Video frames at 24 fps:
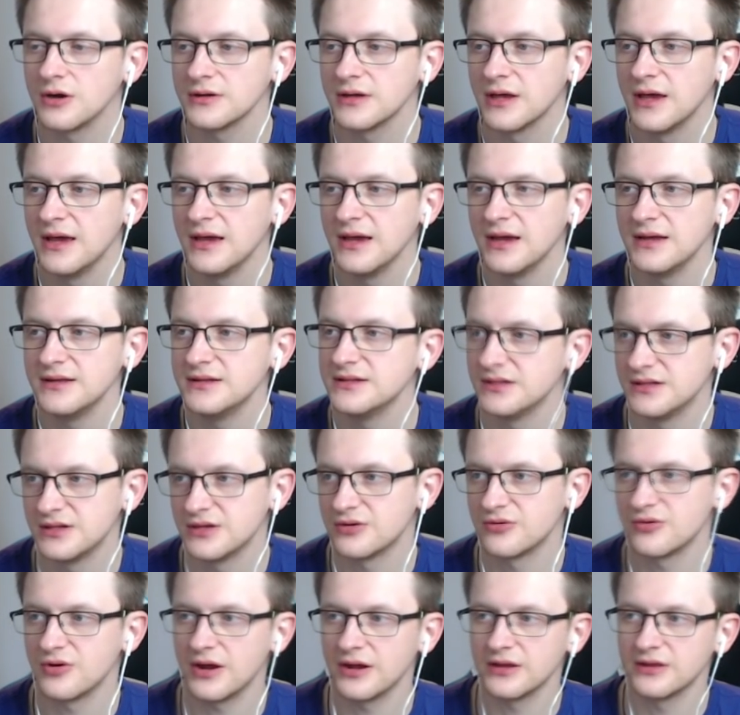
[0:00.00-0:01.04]
And in the
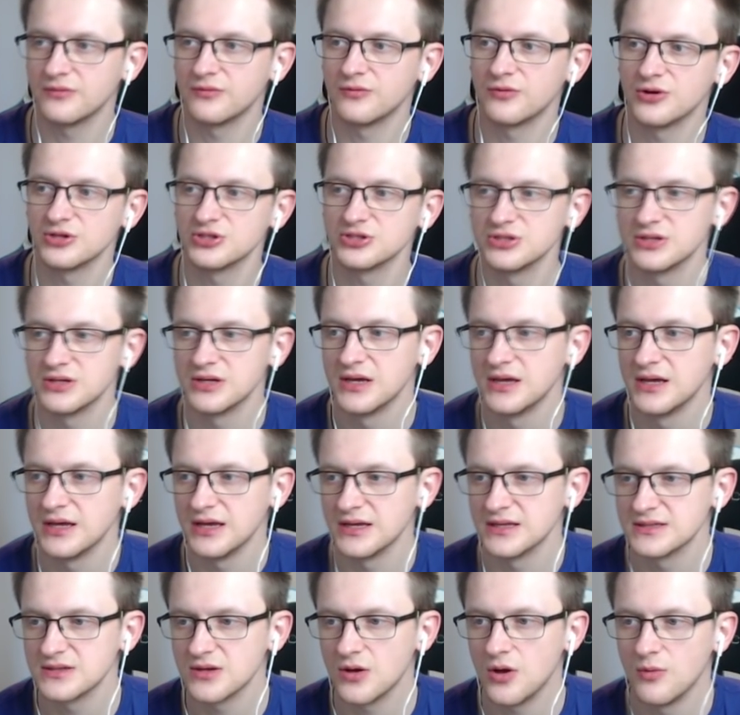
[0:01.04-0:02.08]
right version, it's
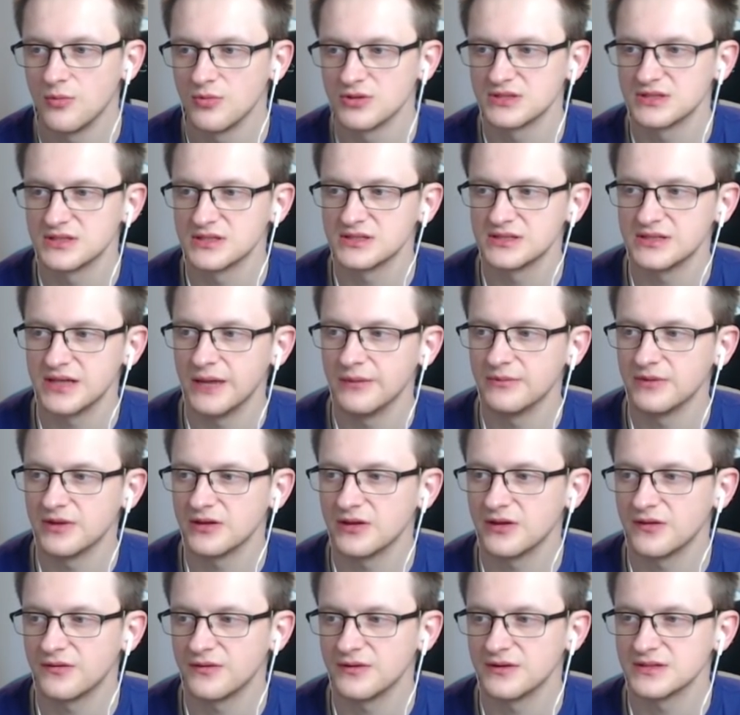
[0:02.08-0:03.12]
almost the same. The
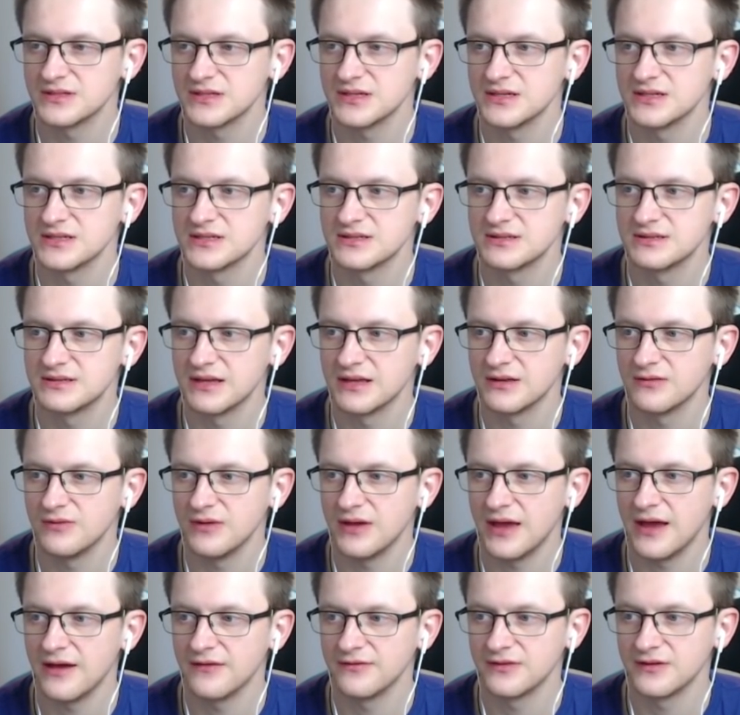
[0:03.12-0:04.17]
difference is that we
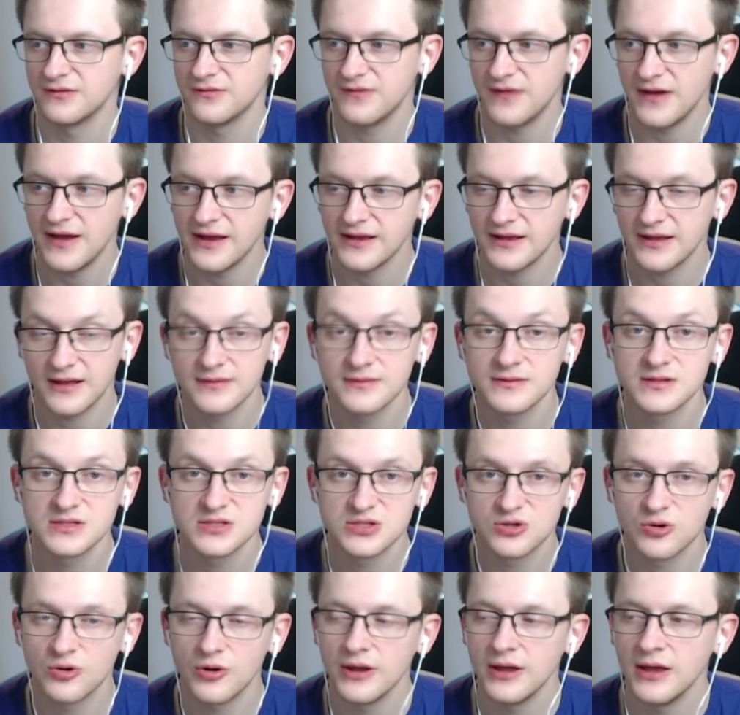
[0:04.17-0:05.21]
have the Fire God
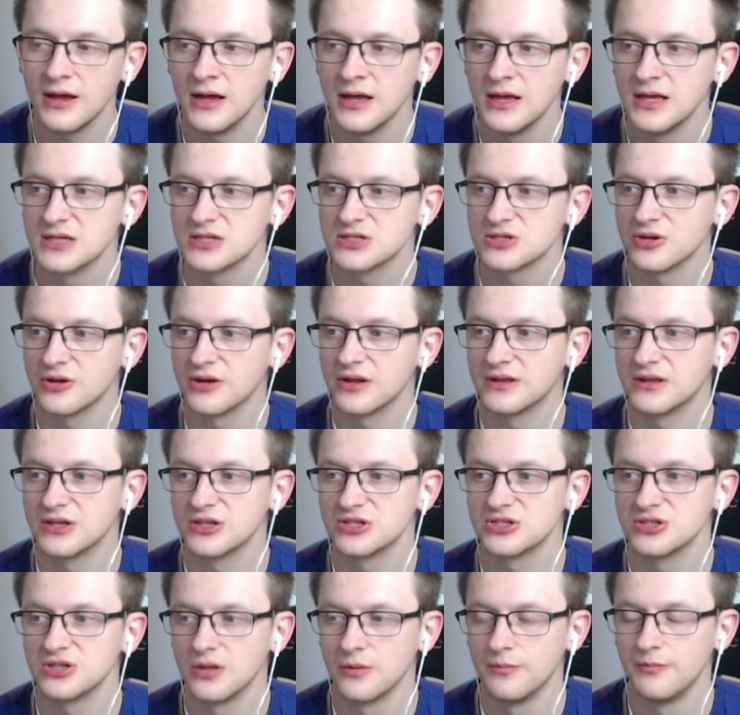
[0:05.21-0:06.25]
Destroyer, so an
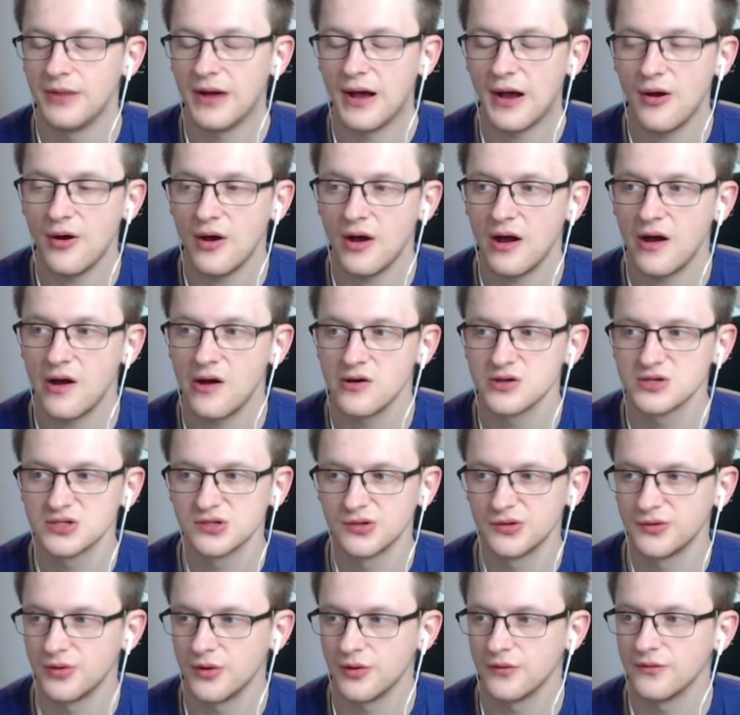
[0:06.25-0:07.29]
additional powerhouse on
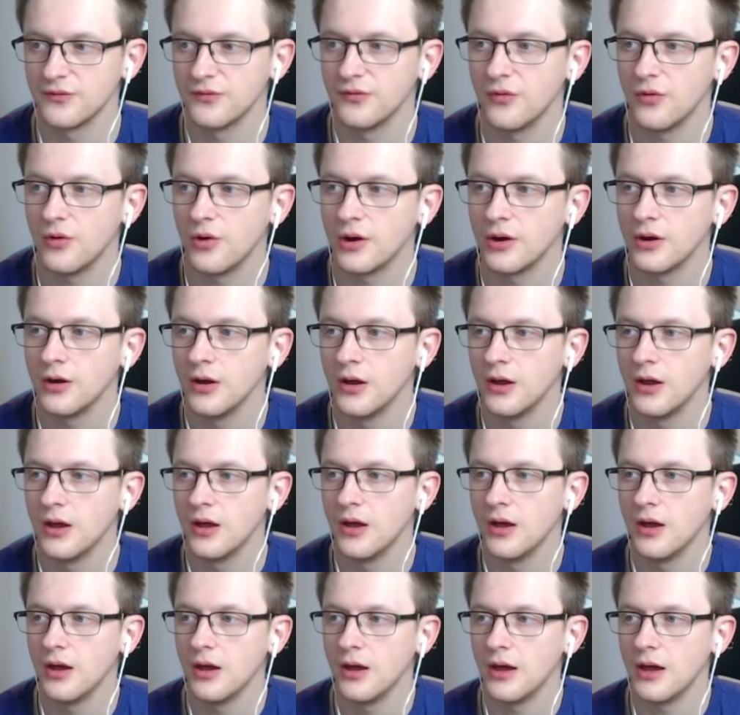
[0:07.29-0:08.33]
turn 4,
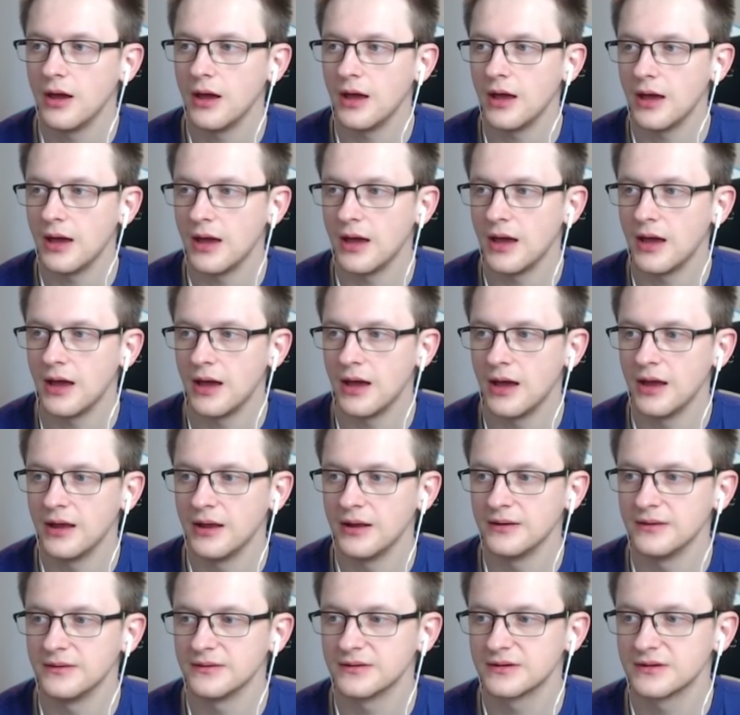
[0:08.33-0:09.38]

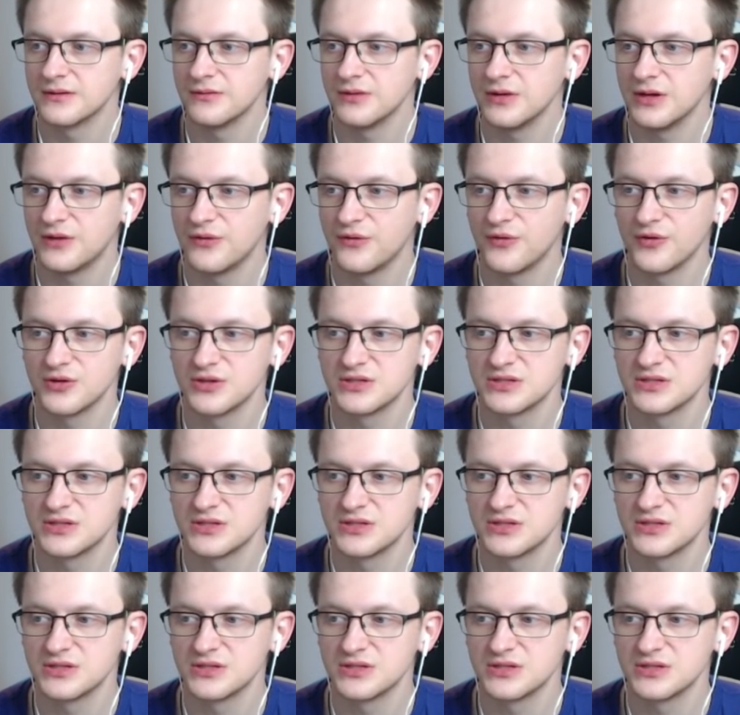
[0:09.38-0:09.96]
and it fits